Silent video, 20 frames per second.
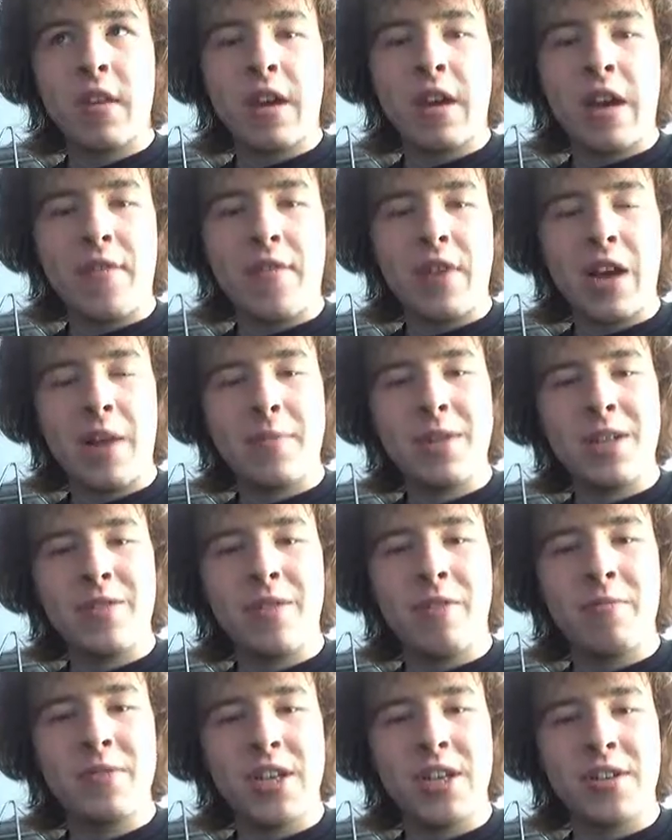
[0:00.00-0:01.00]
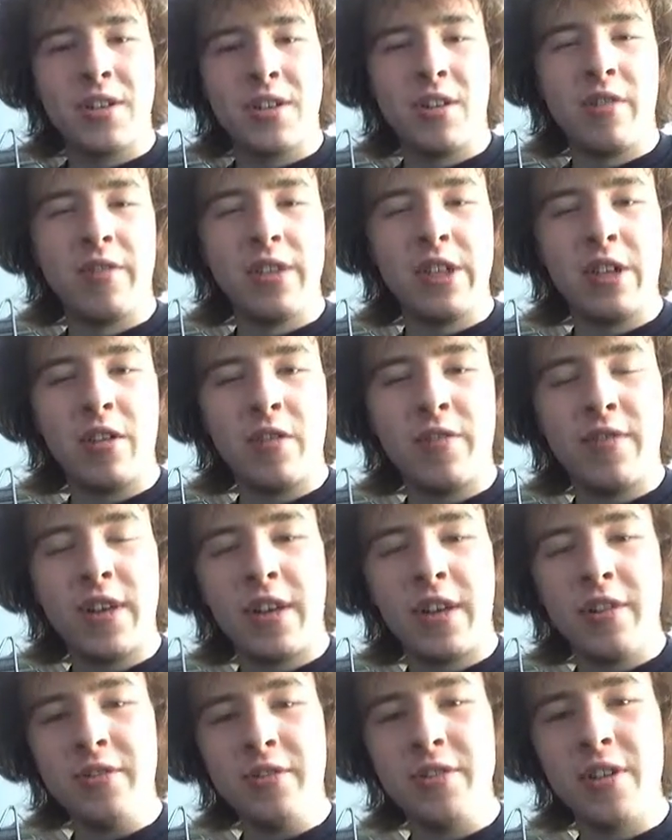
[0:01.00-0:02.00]
I have a habit of obsessing over little
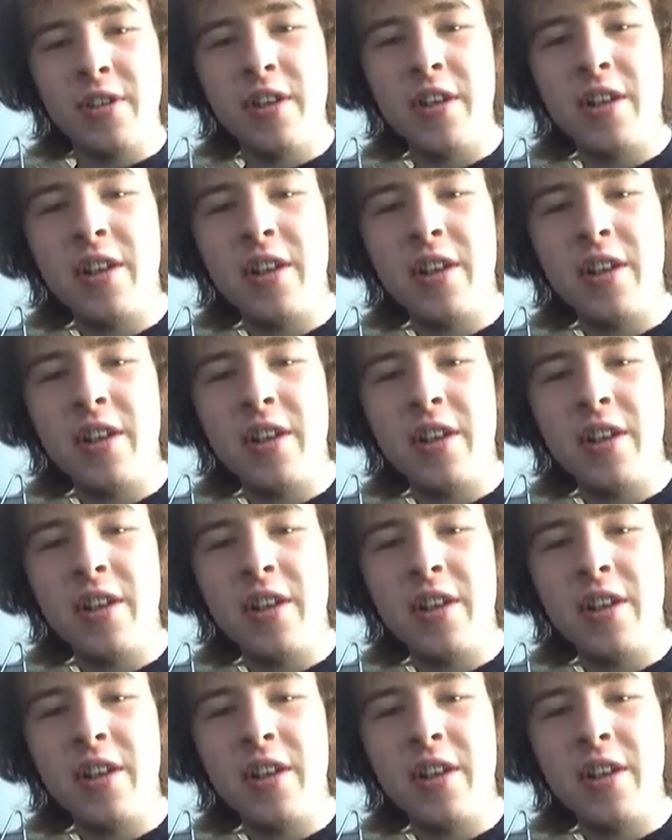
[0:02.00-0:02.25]
things,